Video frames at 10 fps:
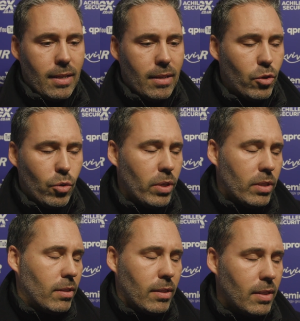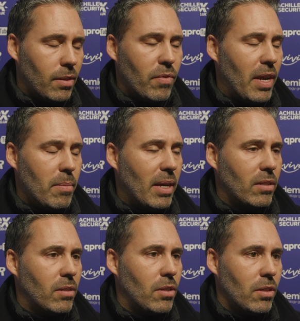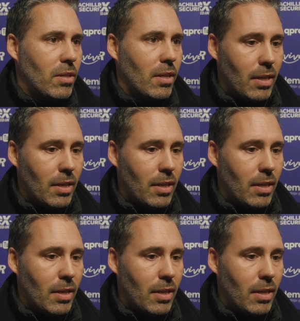So it's a very bad statistic,